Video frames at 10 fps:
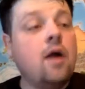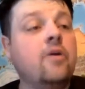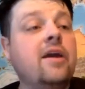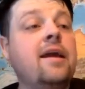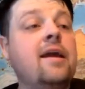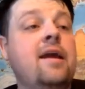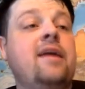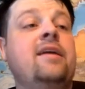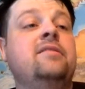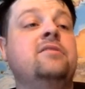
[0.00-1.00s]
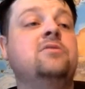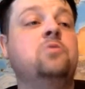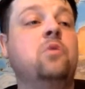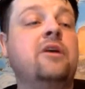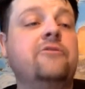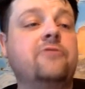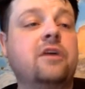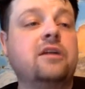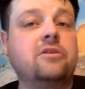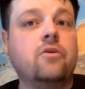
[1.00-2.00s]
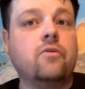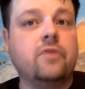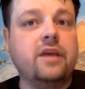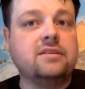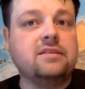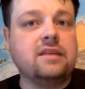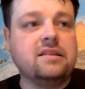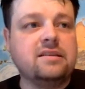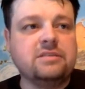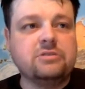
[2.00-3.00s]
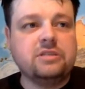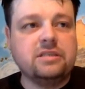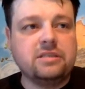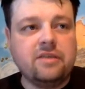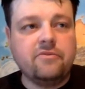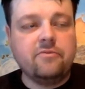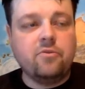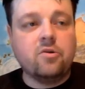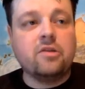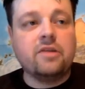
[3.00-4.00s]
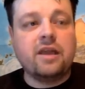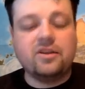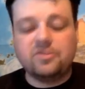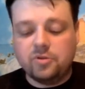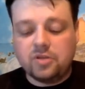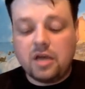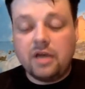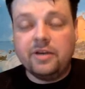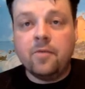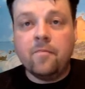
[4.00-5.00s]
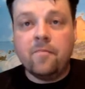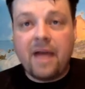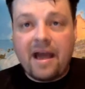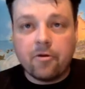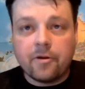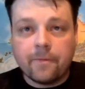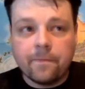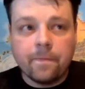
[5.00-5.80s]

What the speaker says: Okay, hey, there's one I forgot to go over, yes, and this is one that's kind of important on the attributes. Unknown power.